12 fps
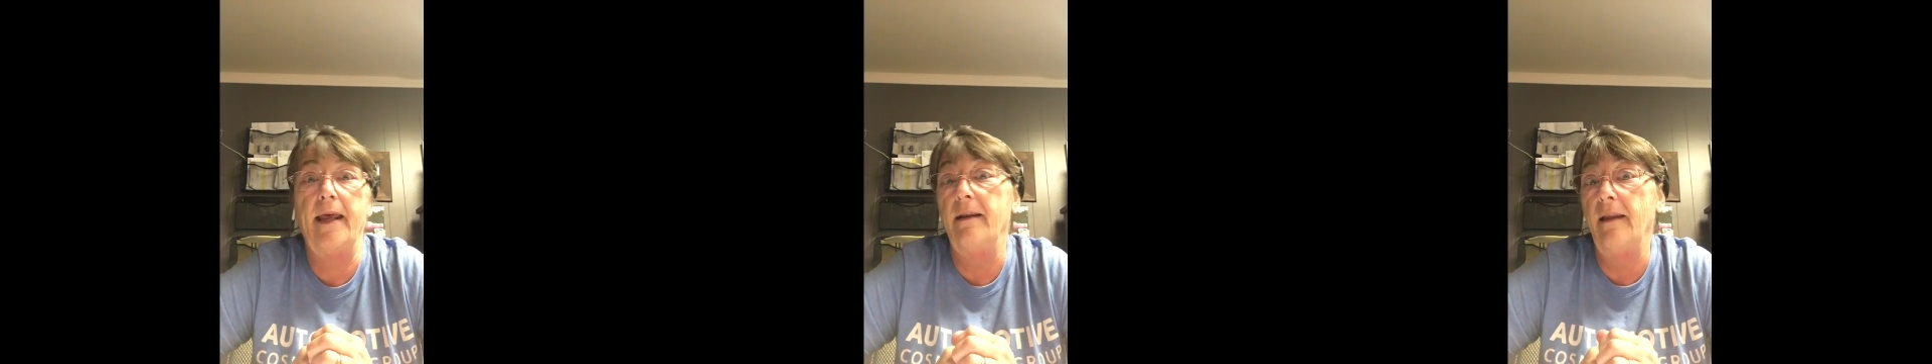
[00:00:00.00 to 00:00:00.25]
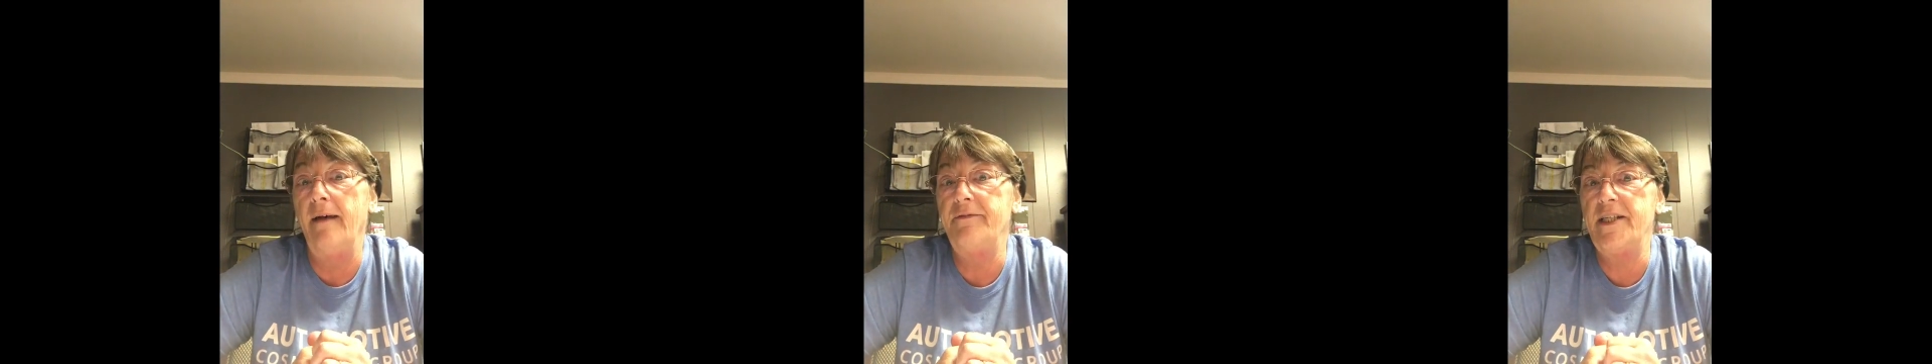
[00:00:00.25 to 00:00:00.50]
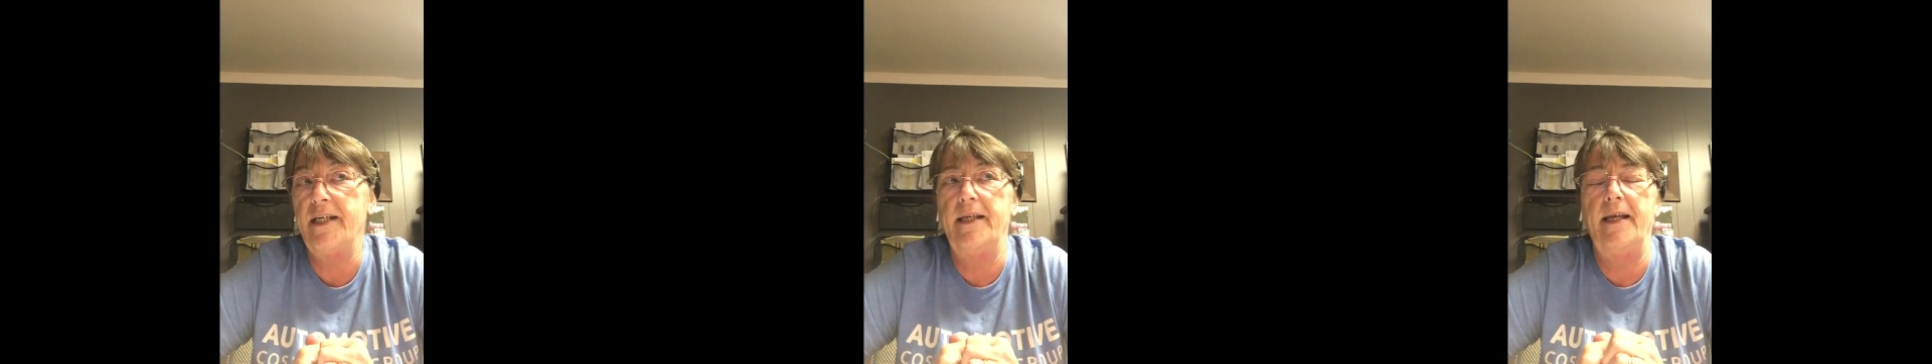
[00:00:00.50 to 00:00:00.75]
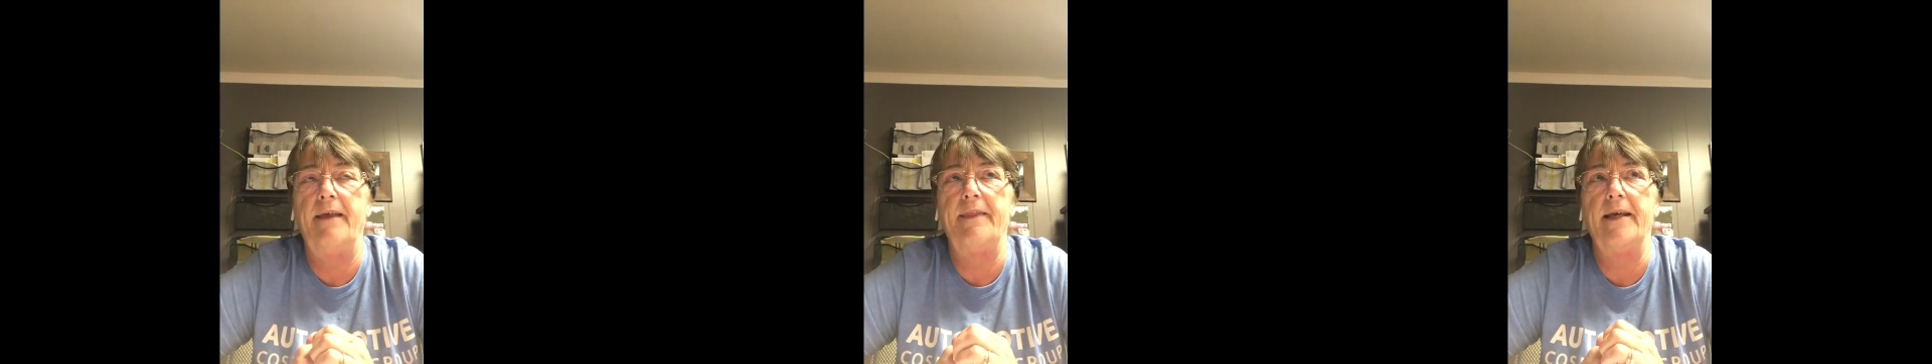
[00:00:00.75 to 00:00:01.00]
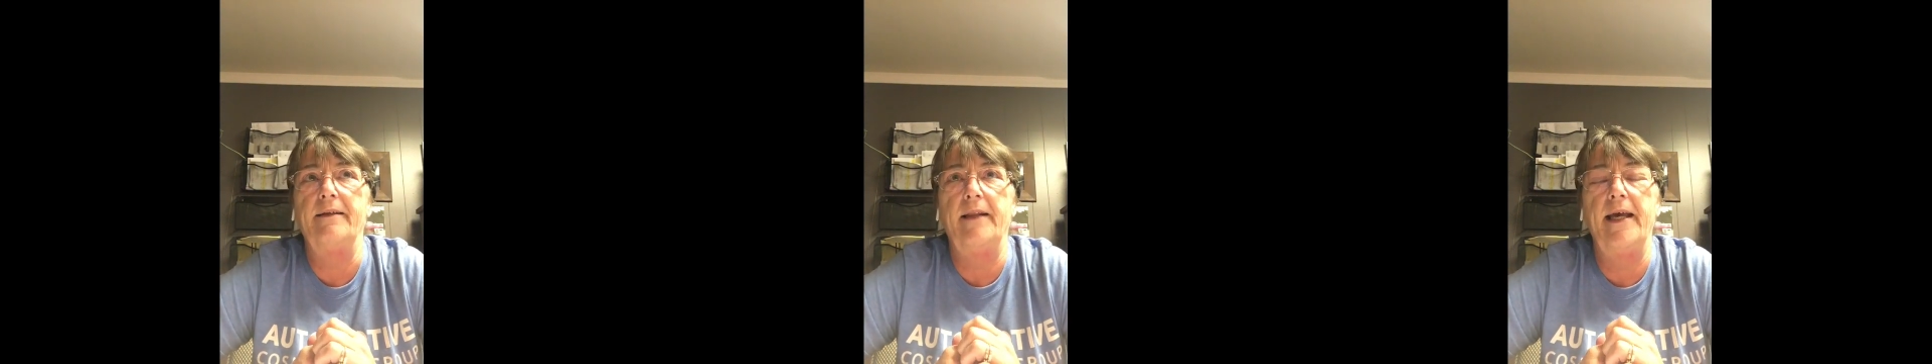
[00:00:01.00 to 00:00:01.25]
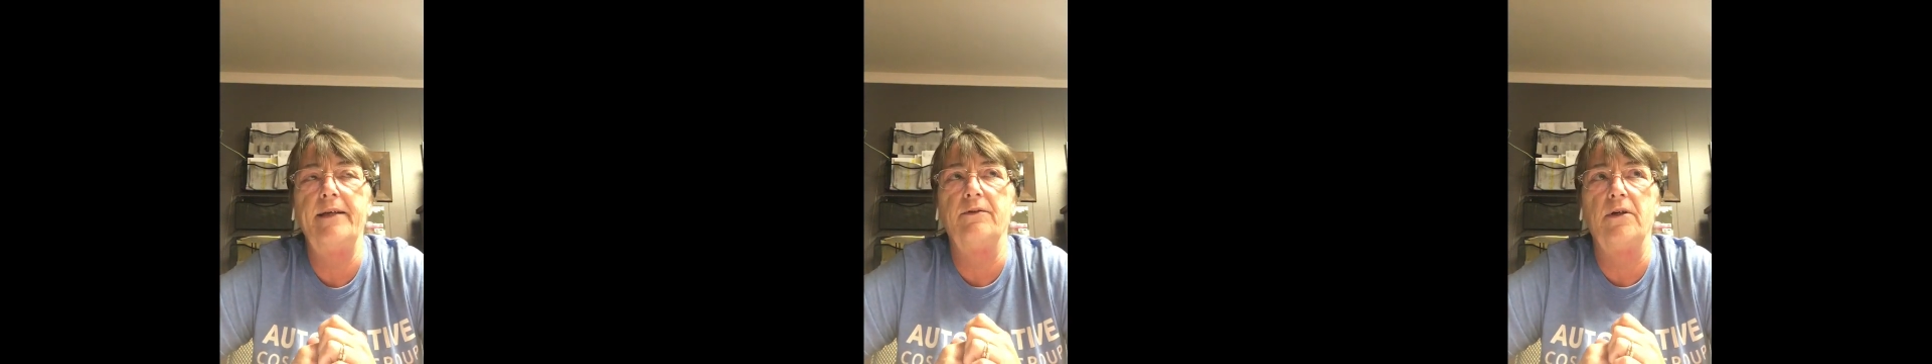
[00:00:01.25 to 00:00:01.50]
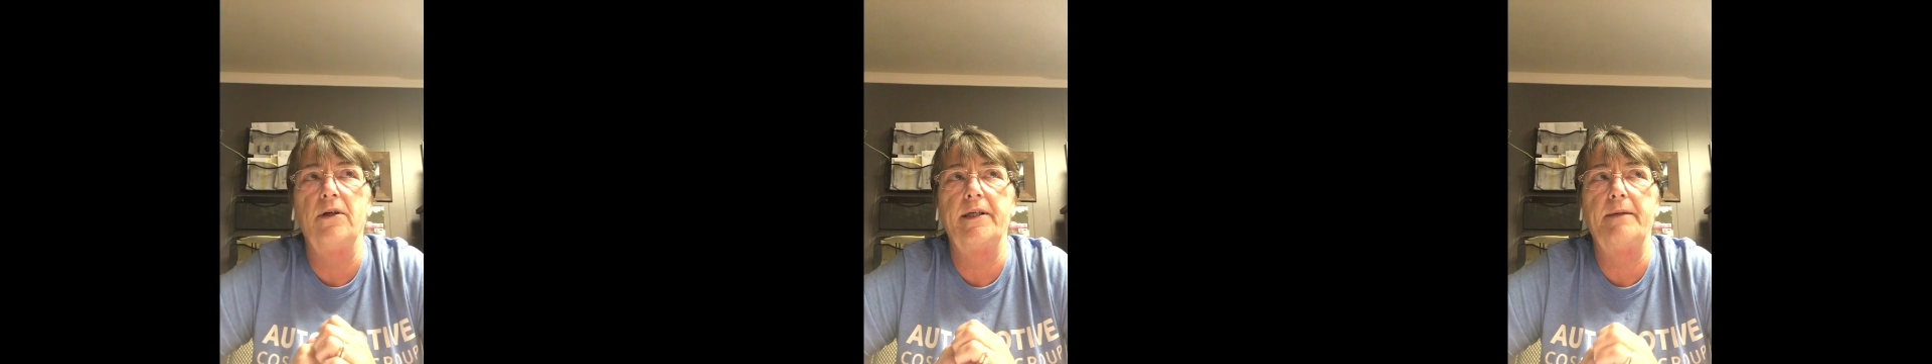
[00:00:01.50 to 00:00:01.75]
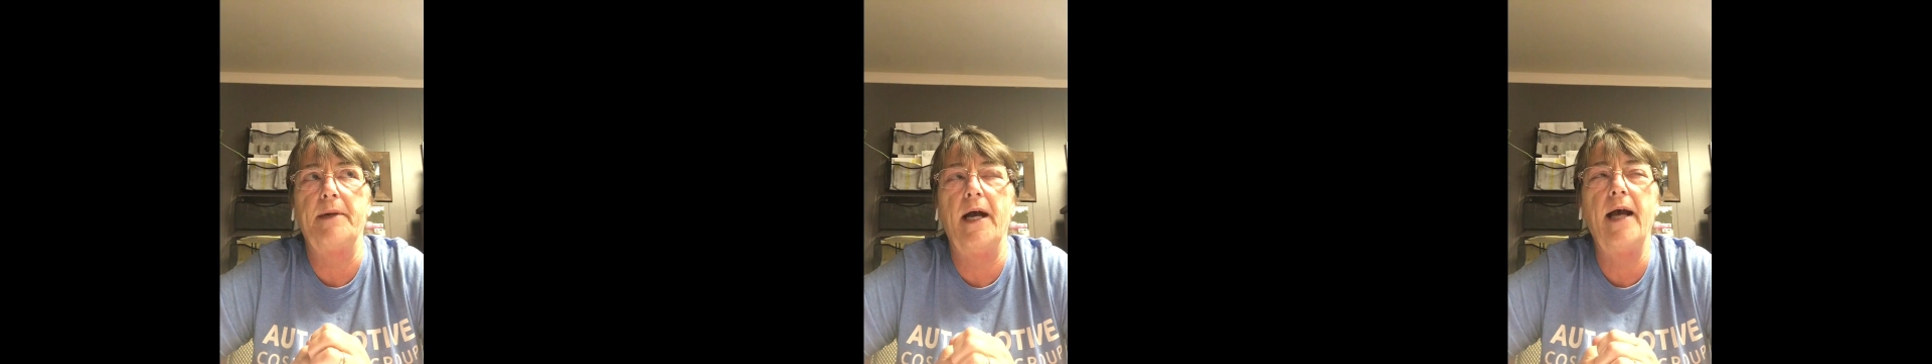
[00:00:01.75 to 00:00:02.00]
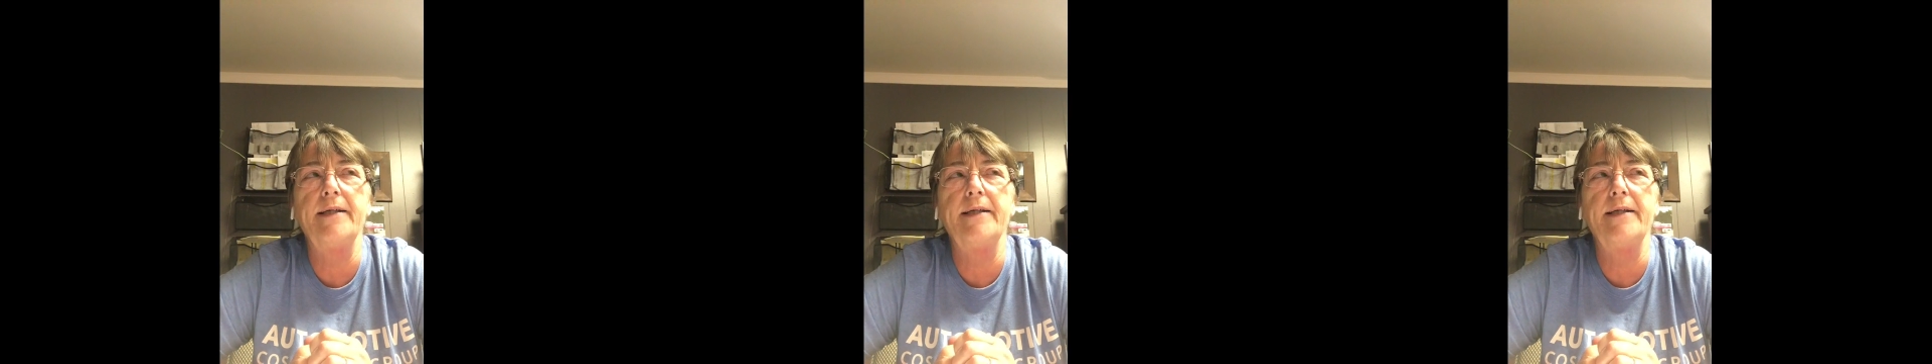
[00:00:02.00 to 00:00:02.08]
loved it. And then later on in my high